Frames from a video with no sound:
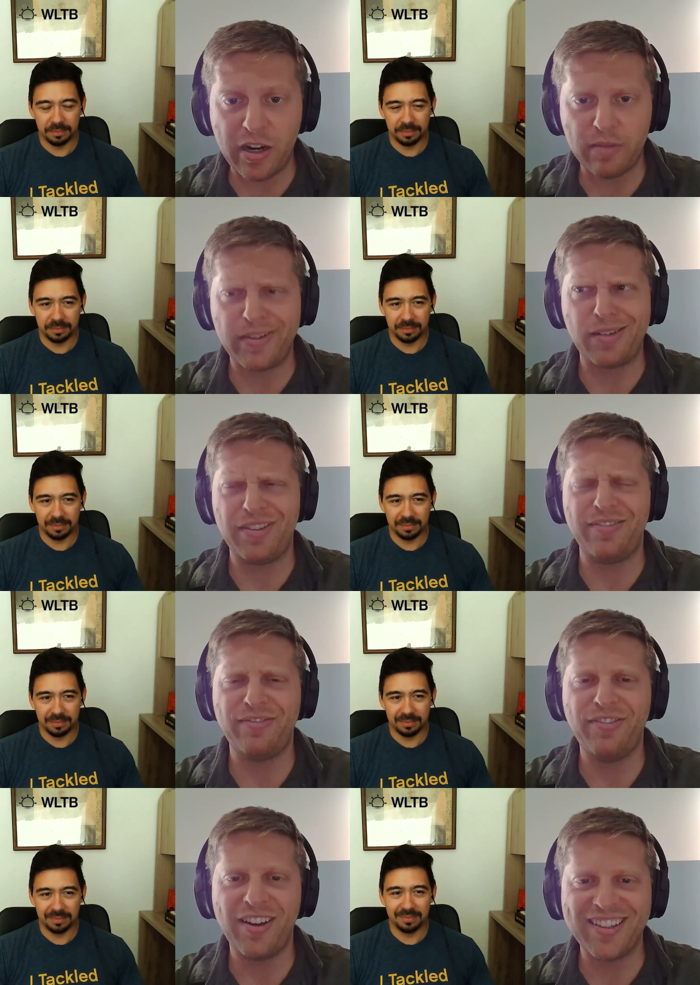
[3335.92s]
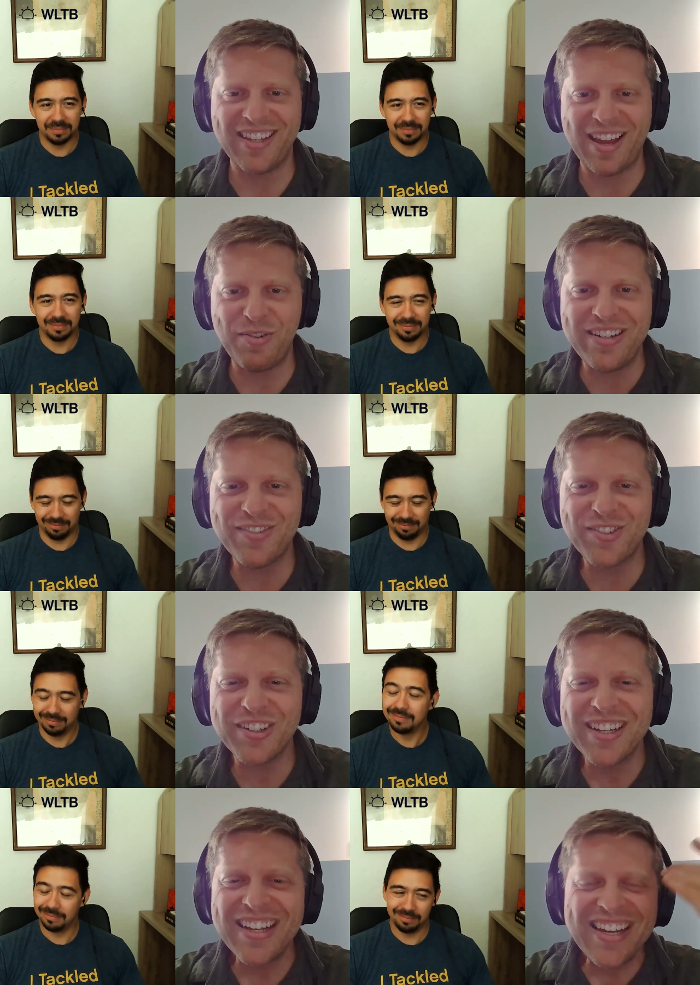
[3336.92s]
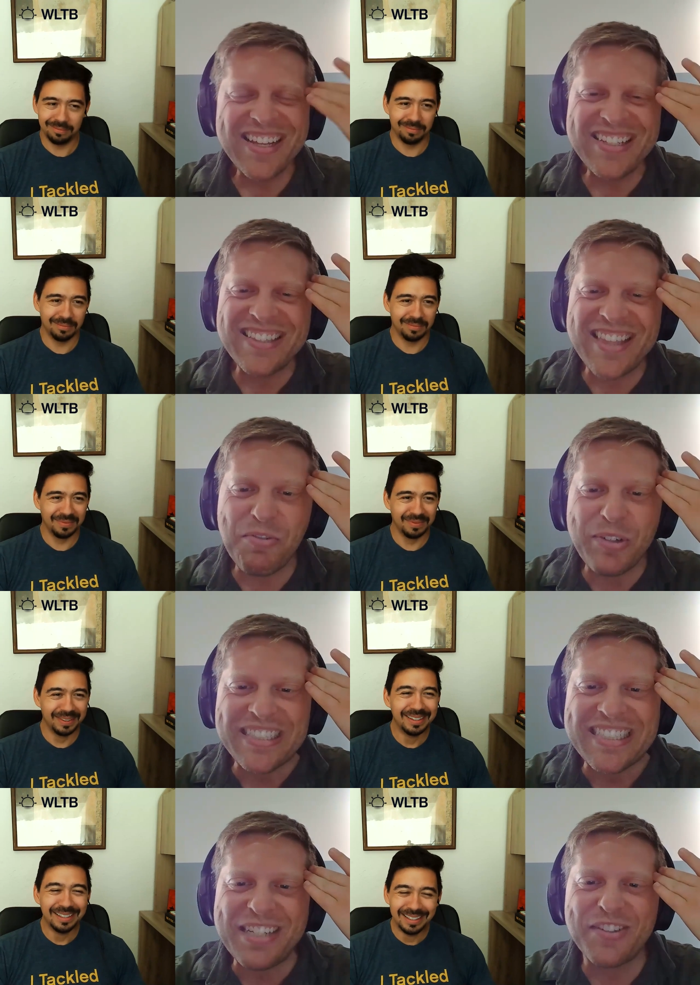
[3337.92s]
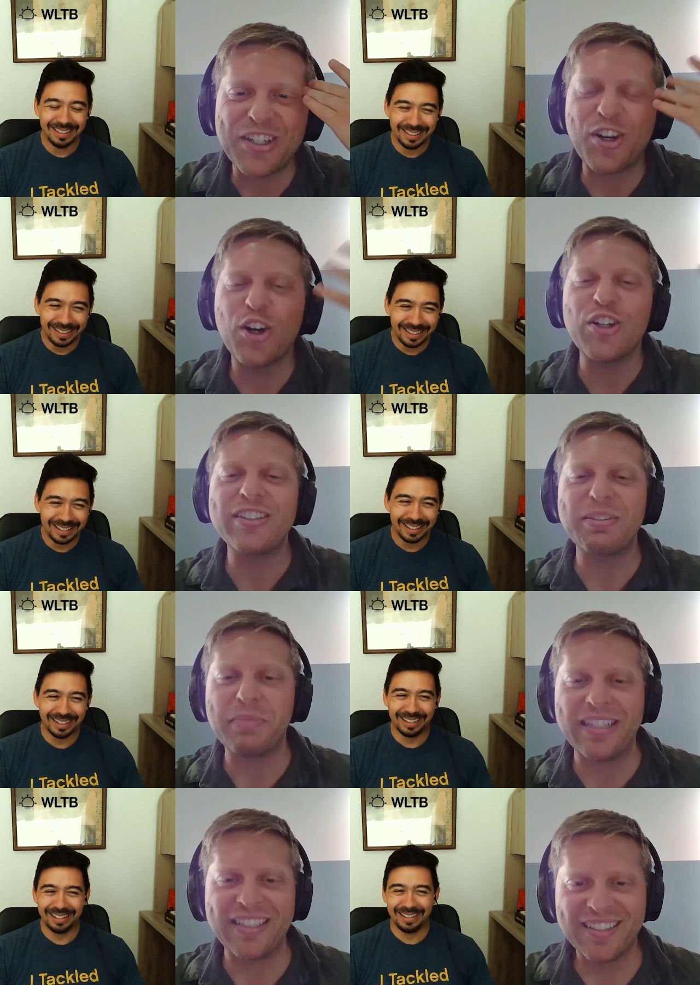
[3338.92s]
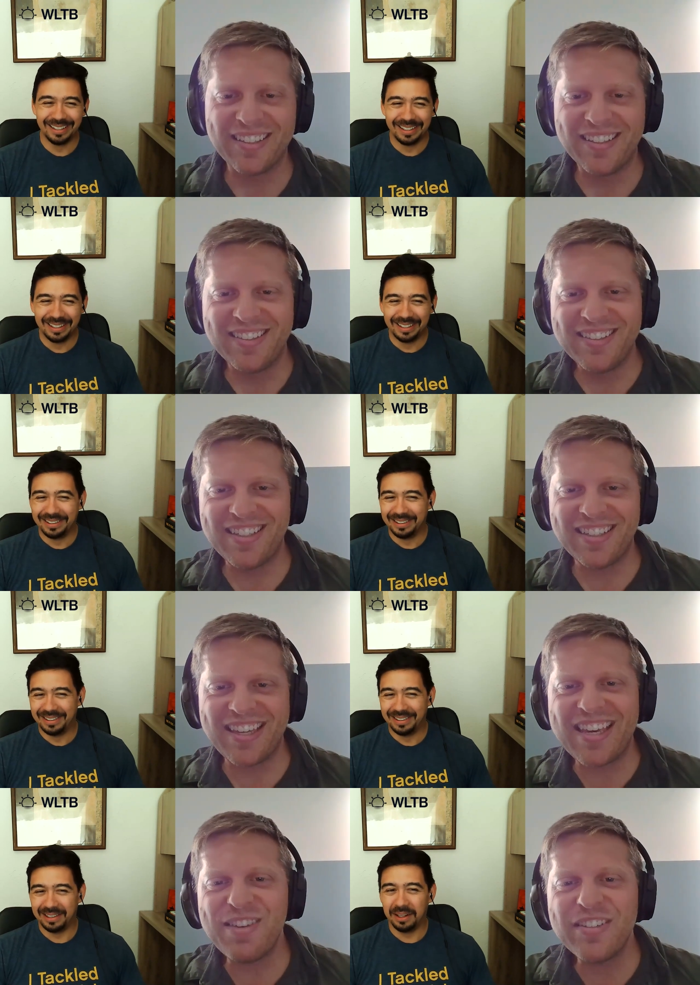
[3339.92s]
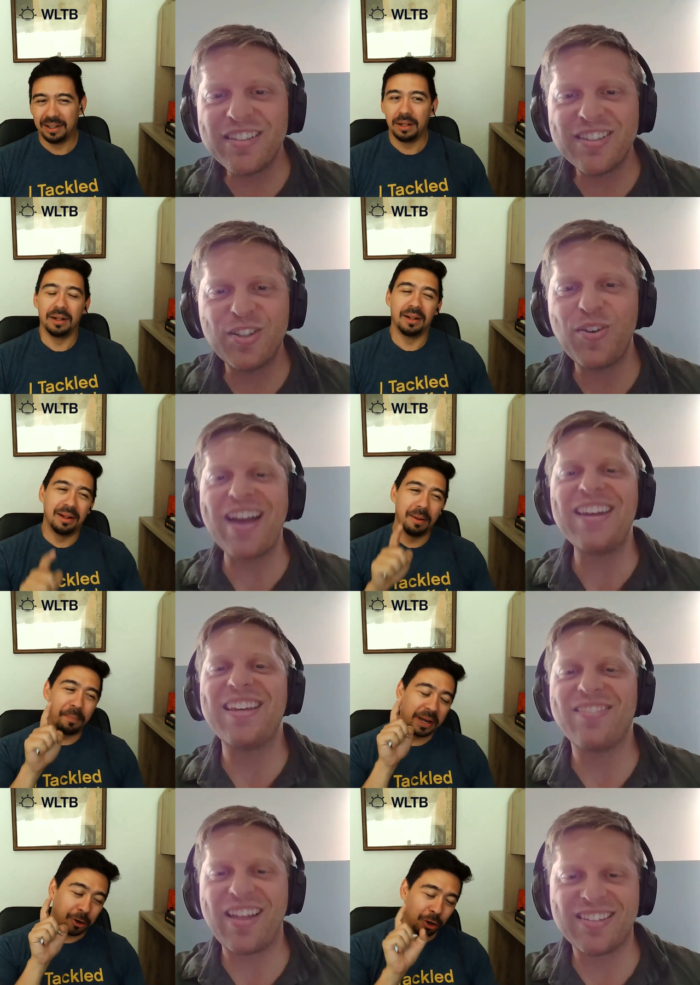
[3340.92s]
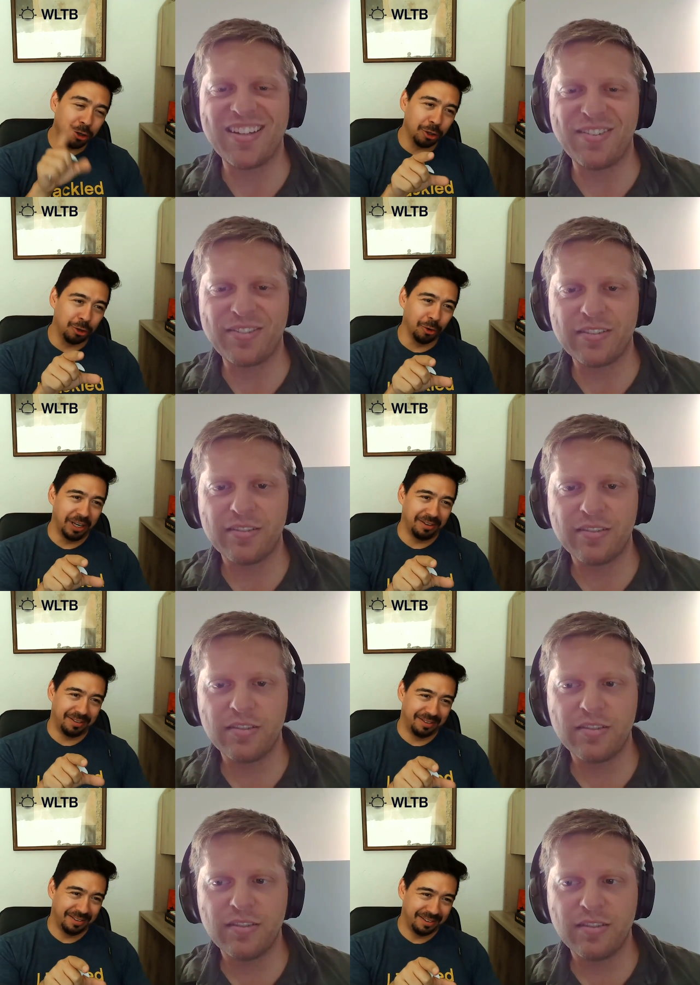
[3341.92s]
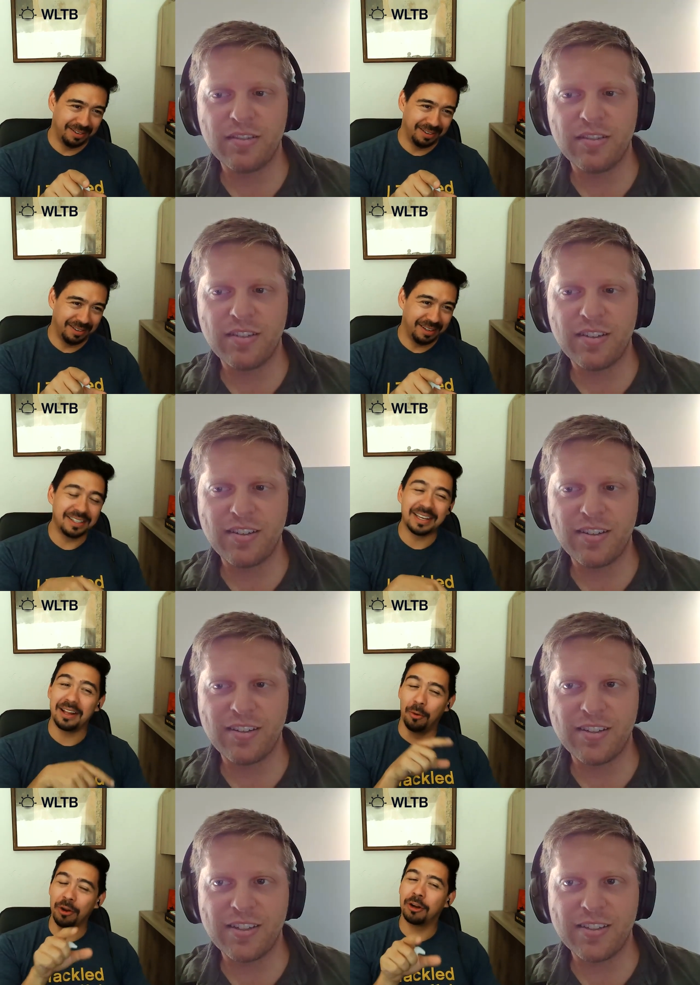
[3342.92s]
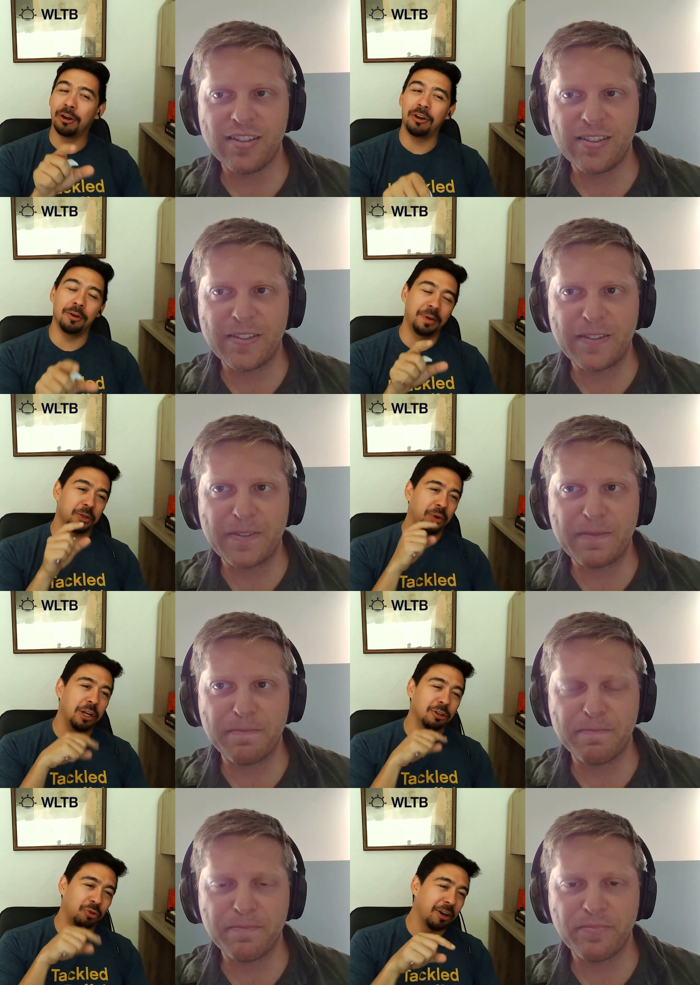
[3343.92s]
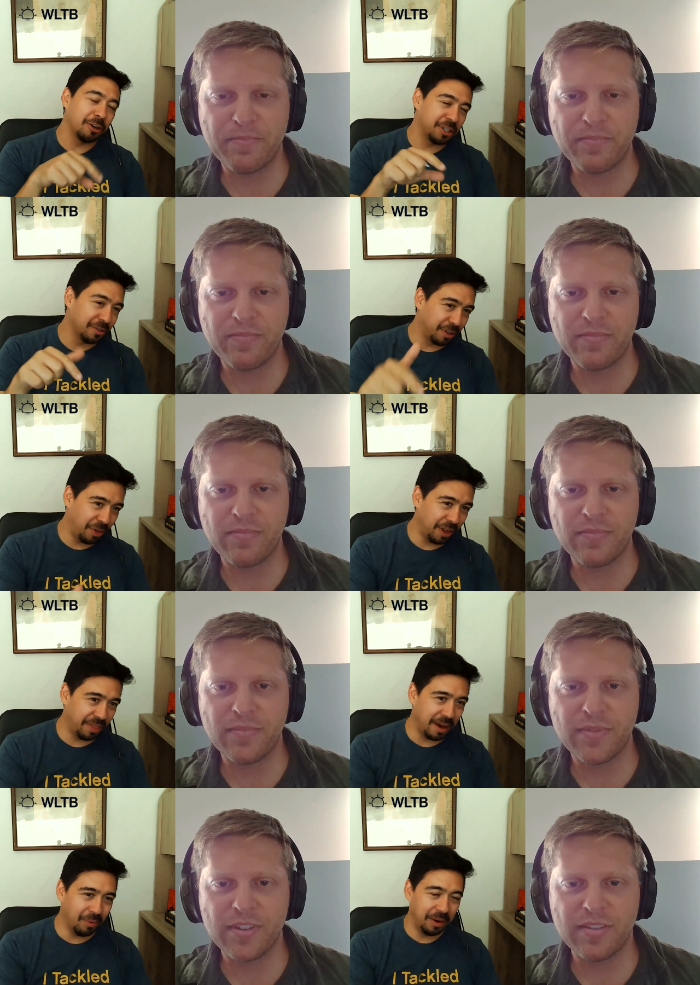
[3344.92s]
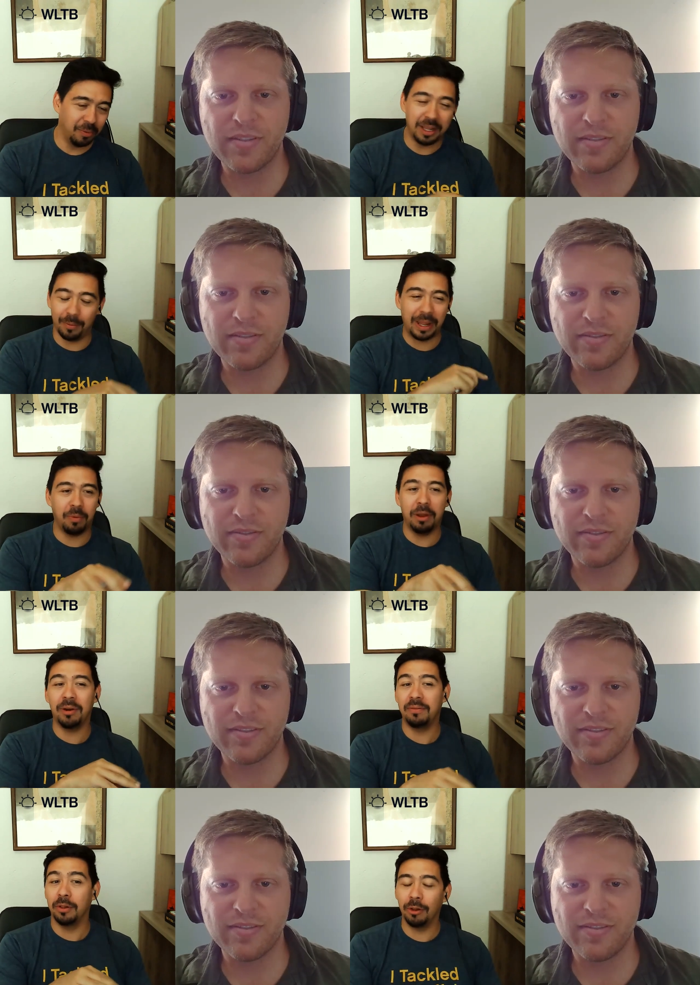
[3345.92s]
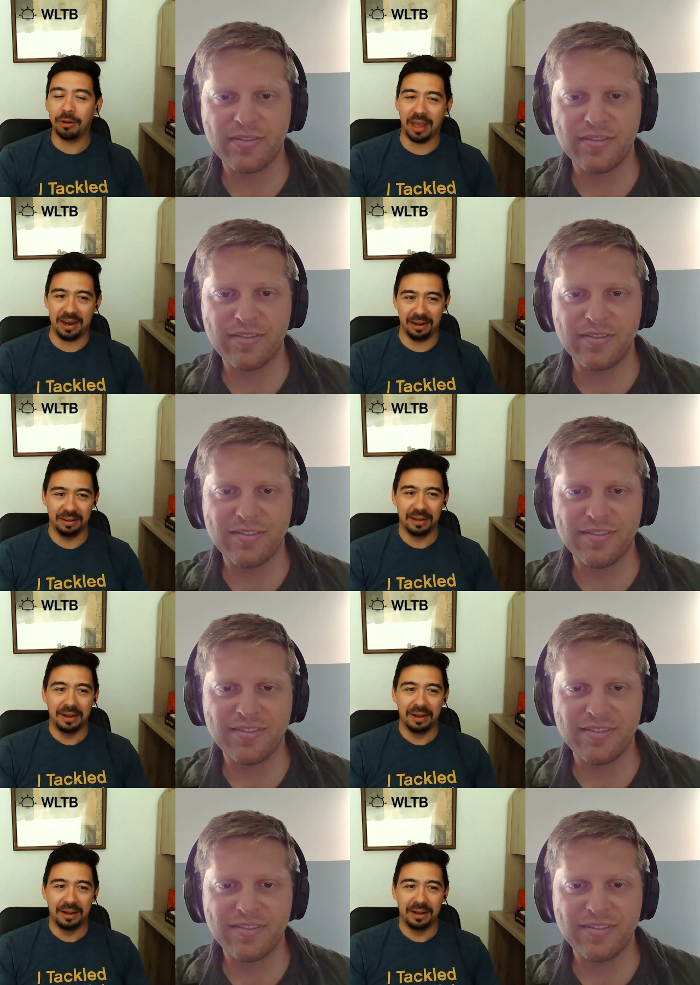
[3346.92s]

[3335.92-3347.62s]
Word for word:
Speaker 1: it. I'm like, what the fuck? Like I would never, it, that wouldn't even occur to me to like even do any
Speaker 2: of it. But could you do it? Exactly. It wouldn't occur to you because we don't train ourselves to think that way. We like, we don't even look at it,